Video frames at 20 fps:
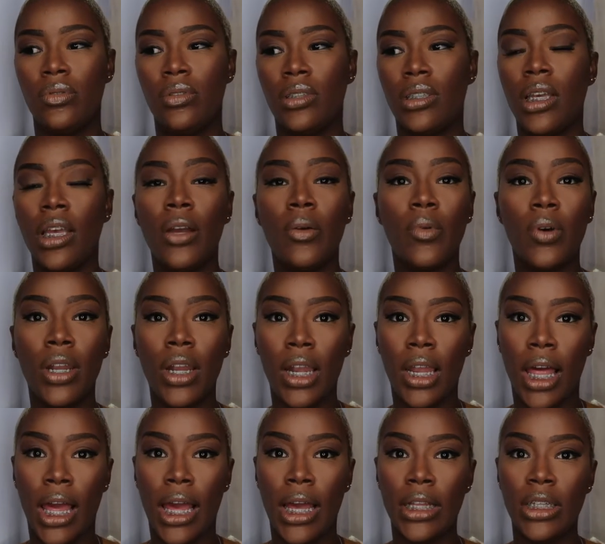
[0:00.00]
didn't want to
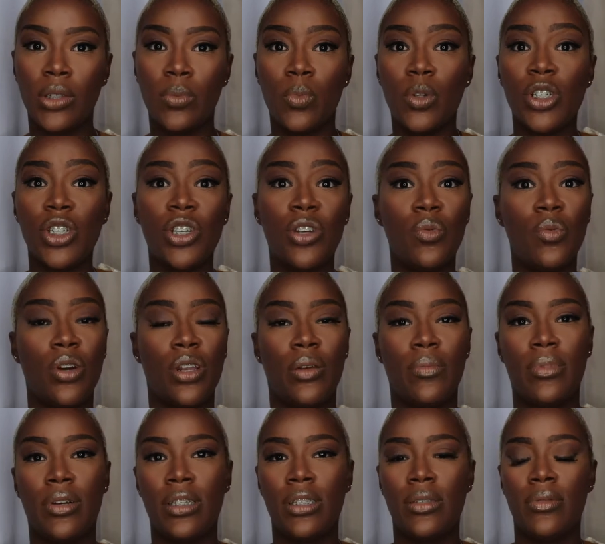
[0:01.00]
latch but she
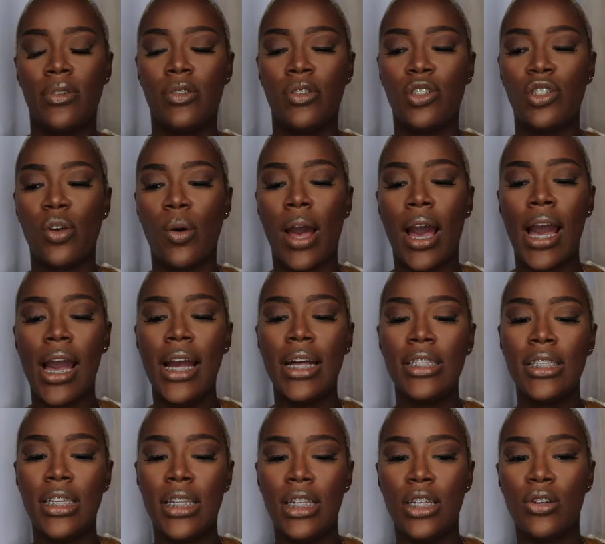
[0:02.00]
wanted breast milk so i
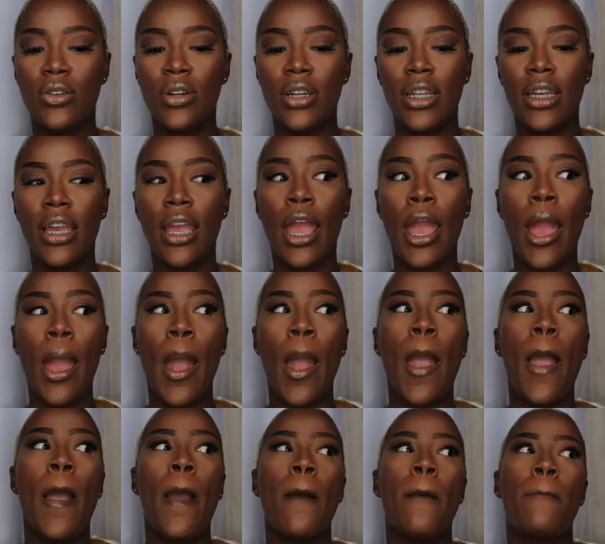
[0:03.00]
had to literally
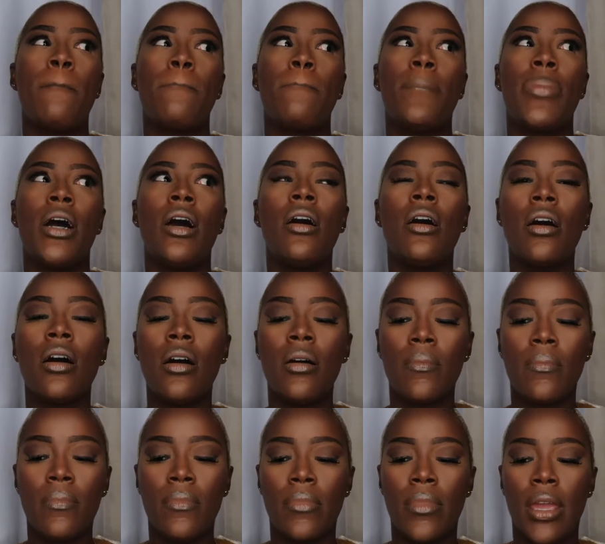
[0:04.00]

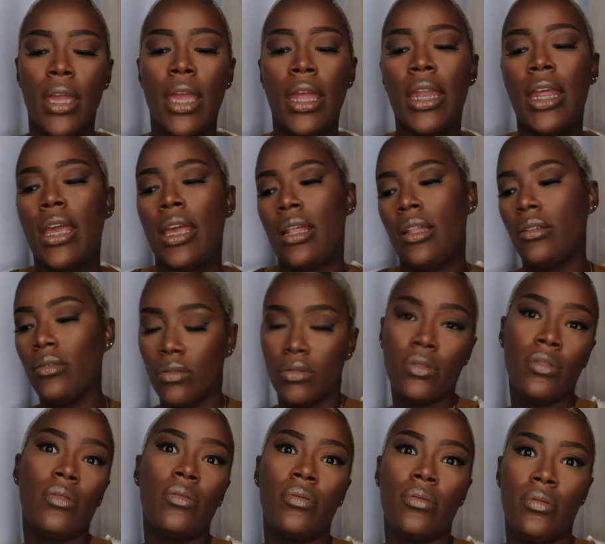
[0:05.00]
pump and then
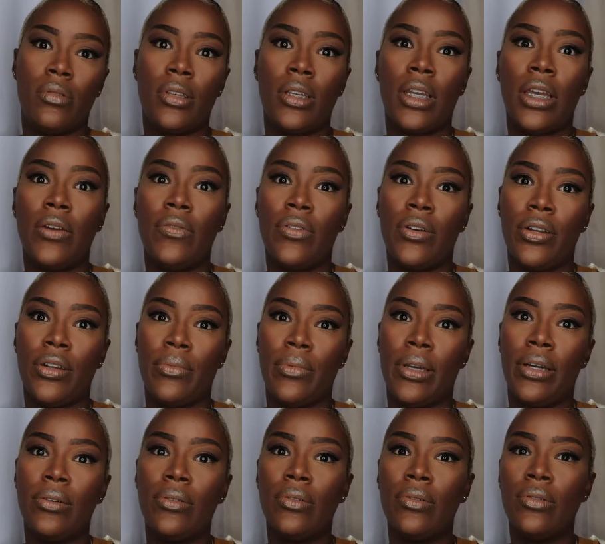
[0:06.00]
give her the
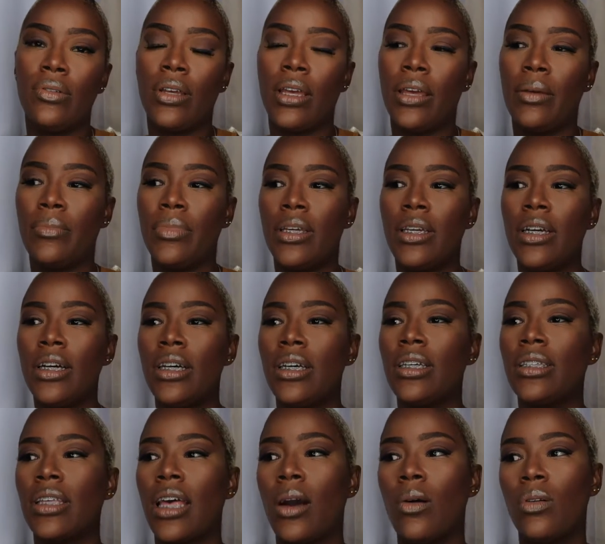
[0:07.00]
milk and
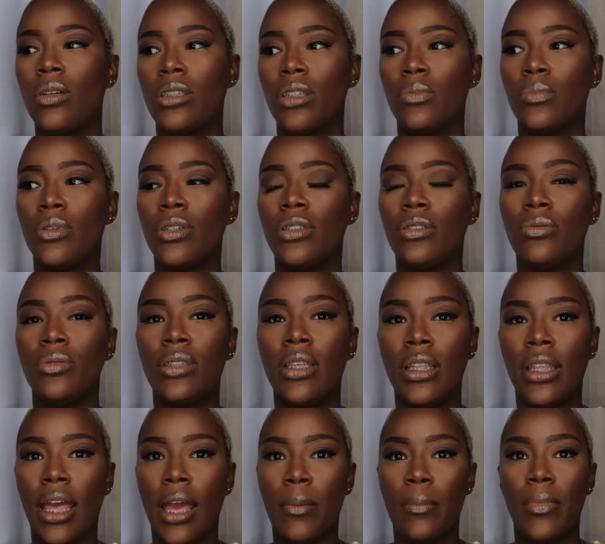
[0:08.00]
because i wasn't
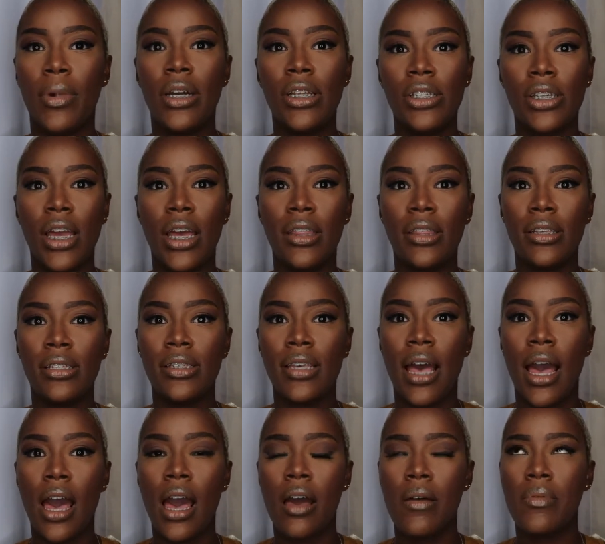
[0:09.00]
producing that much at the
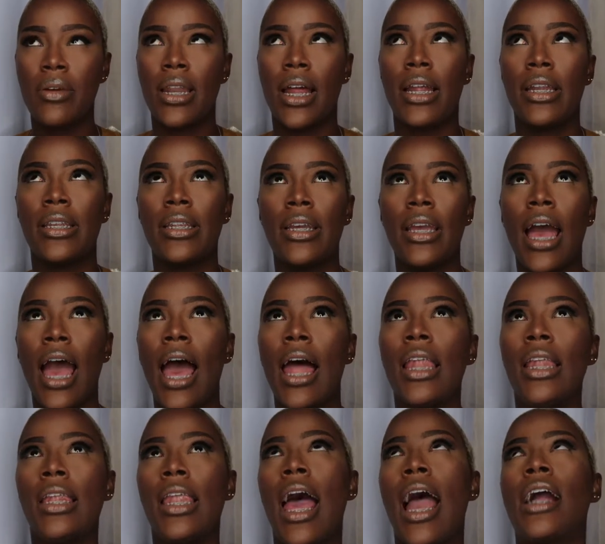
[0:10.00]
time and i did
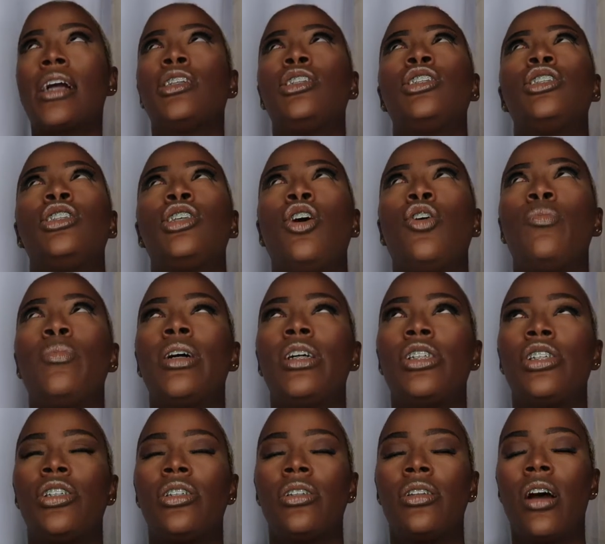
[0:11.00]
i lacked so
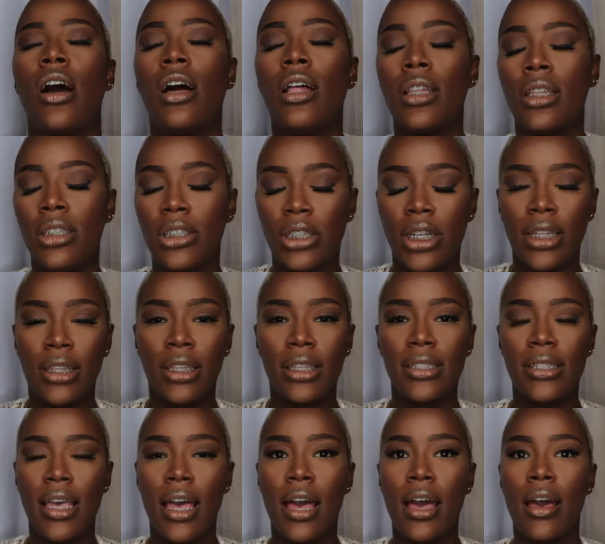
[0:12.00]
much knowledge at the
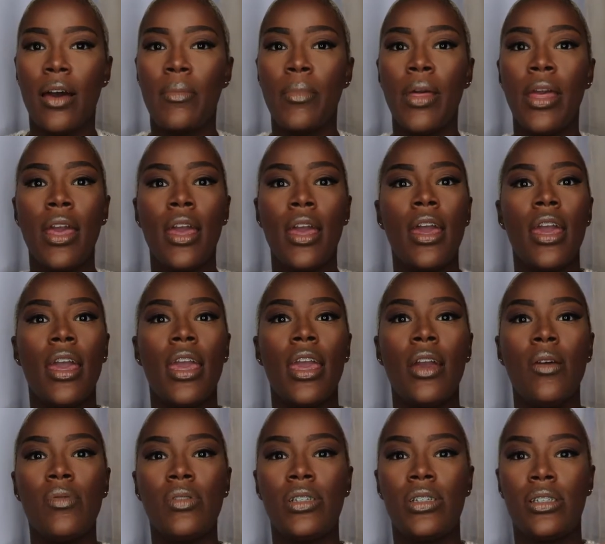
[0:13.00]
time
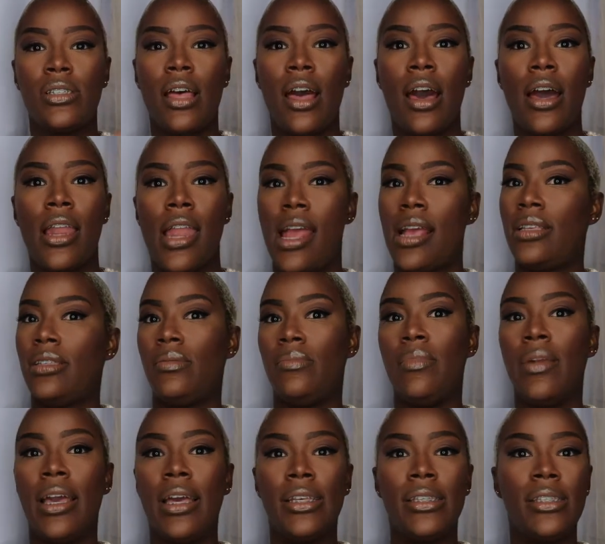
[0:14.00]
it was just a hot ass
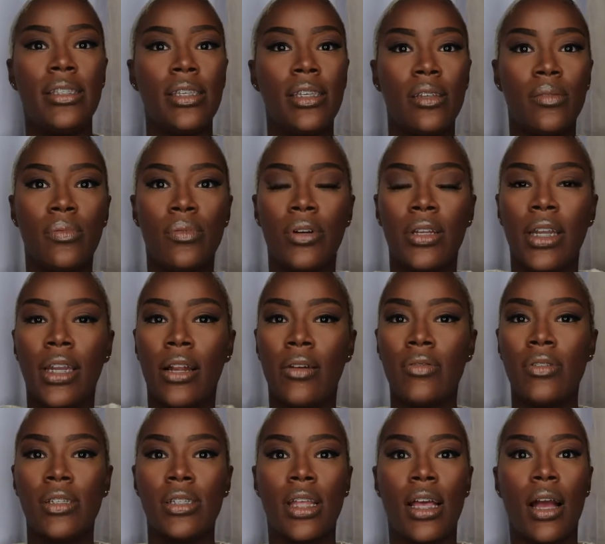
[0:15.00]
mess to the point that i
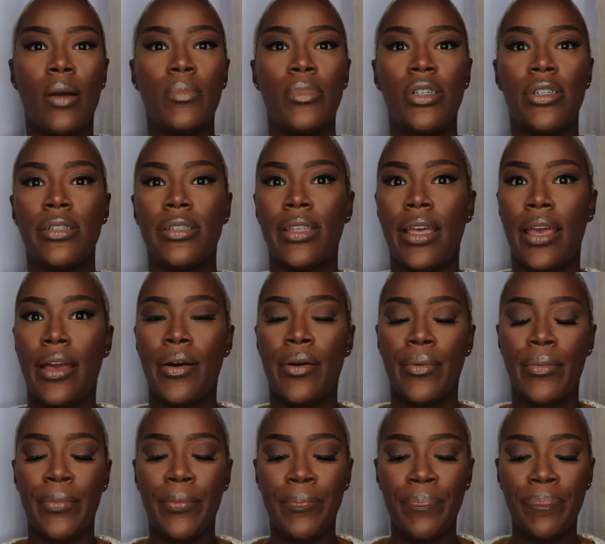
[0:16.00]
was just like i'm gonna just stay home